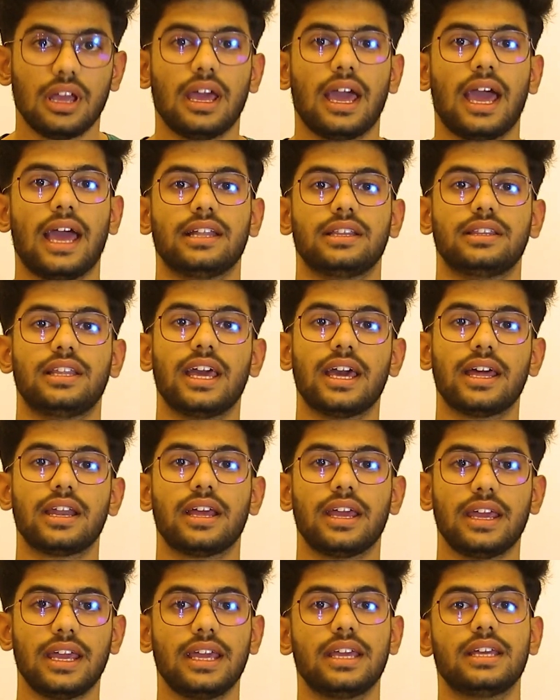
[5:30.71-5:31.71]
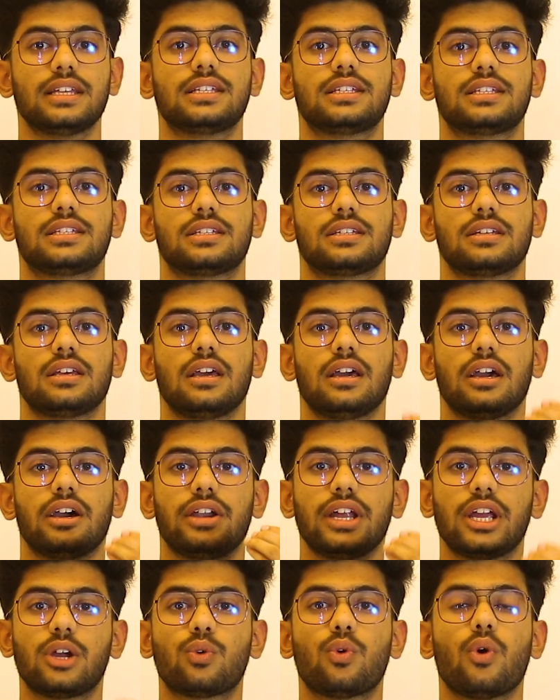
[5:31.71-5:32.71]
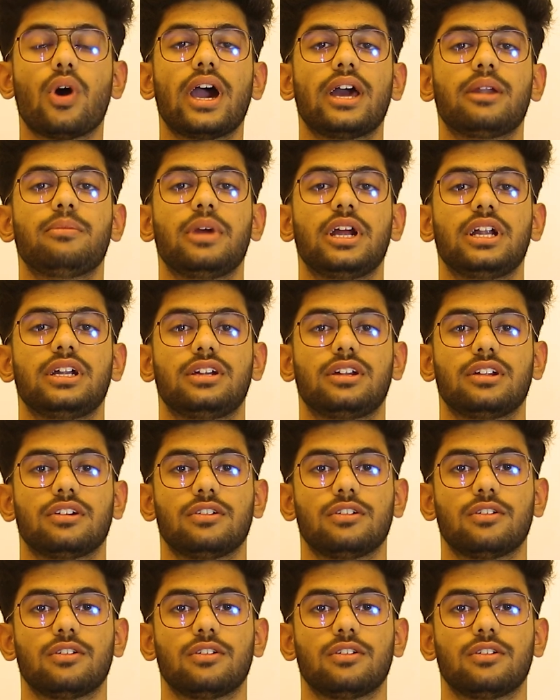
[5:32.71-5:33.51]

and there is requirement